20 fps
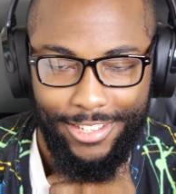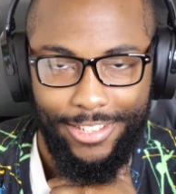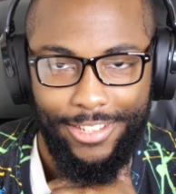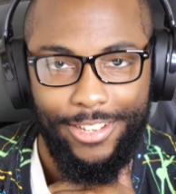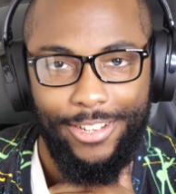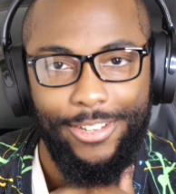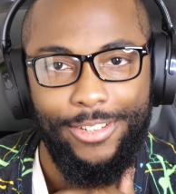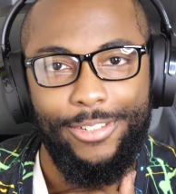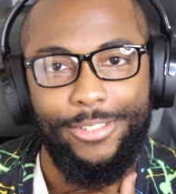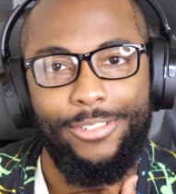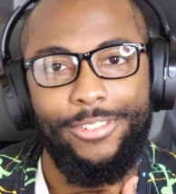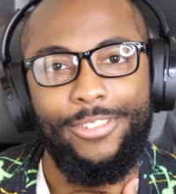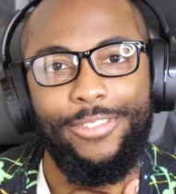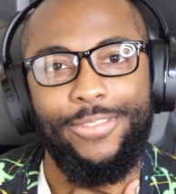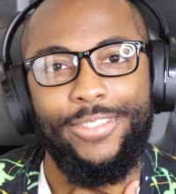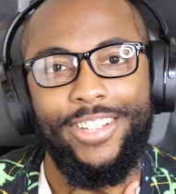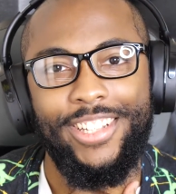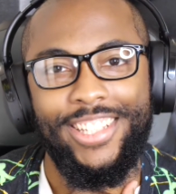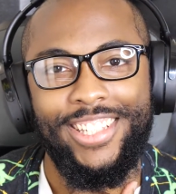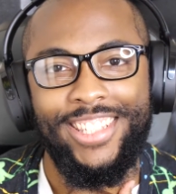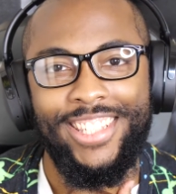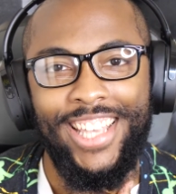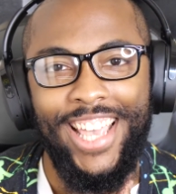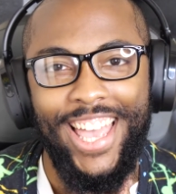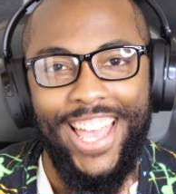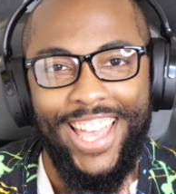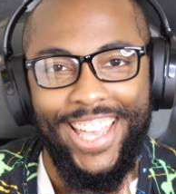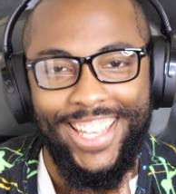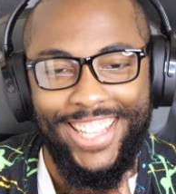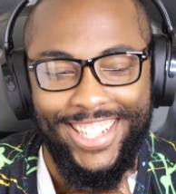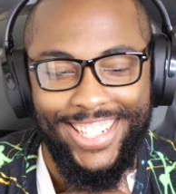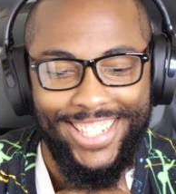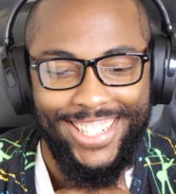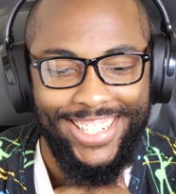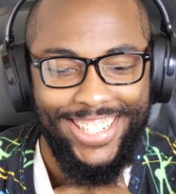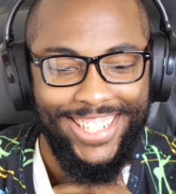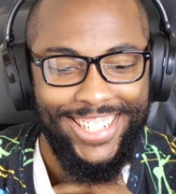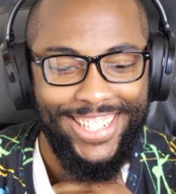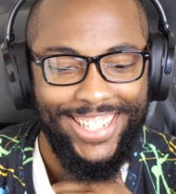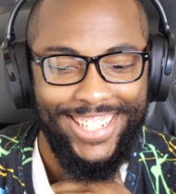Yo, who the fuck is that?
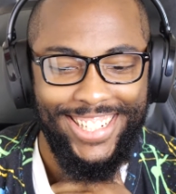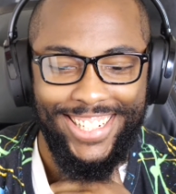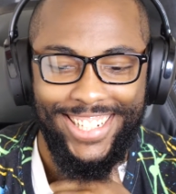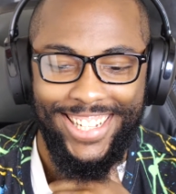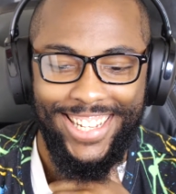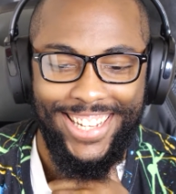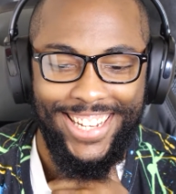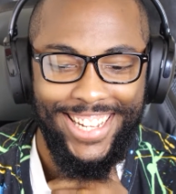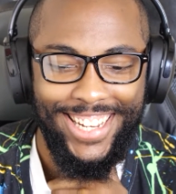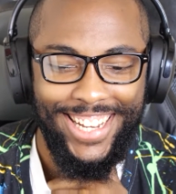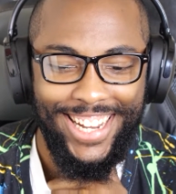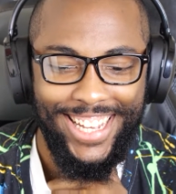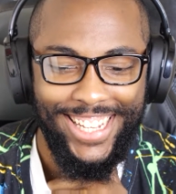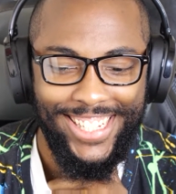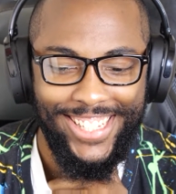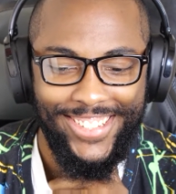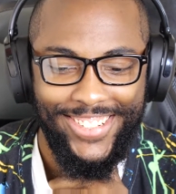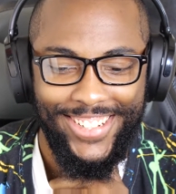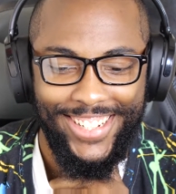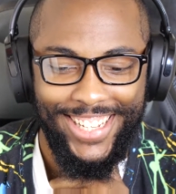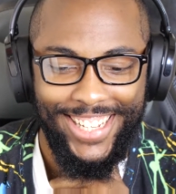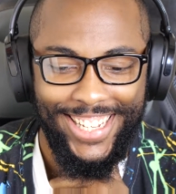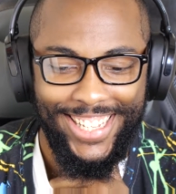And then that's when the